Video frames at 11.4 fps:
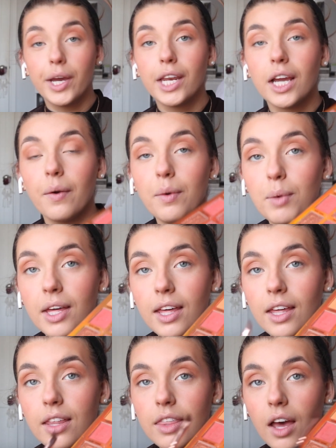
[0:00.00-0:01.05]
We're gonna go in
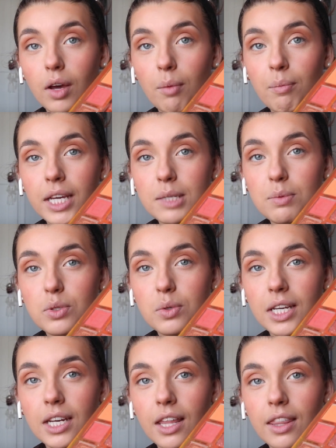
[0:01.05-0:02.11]
with a mix
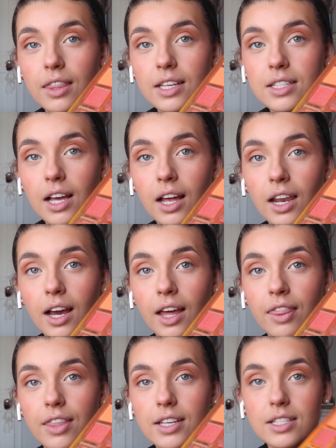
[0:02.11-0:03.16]
between this colour
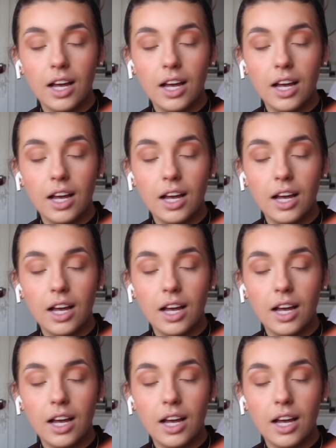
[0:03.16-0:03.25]
and this